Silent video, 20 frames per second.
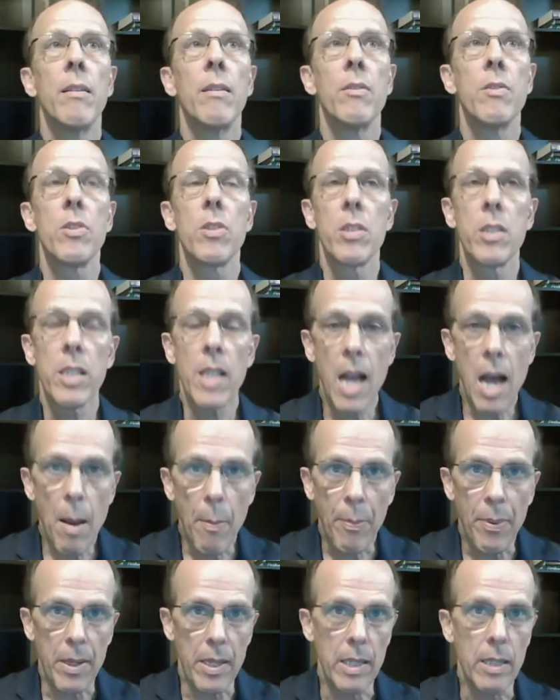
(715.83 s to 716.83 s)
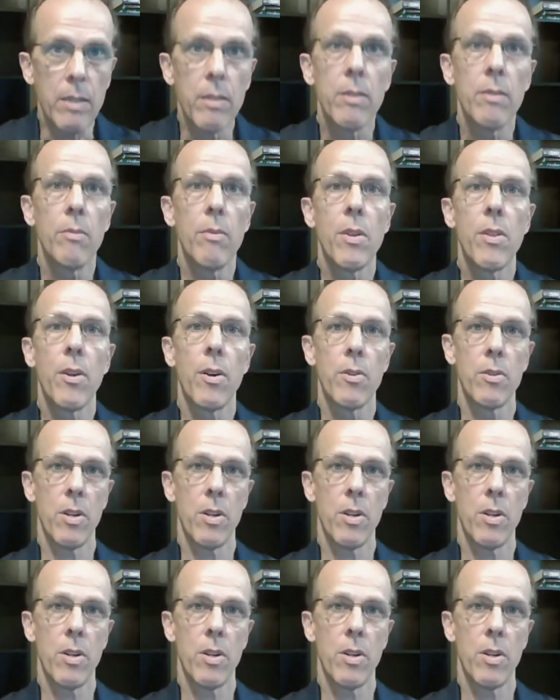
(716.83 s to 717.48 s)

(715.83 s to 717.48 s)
sloppy with our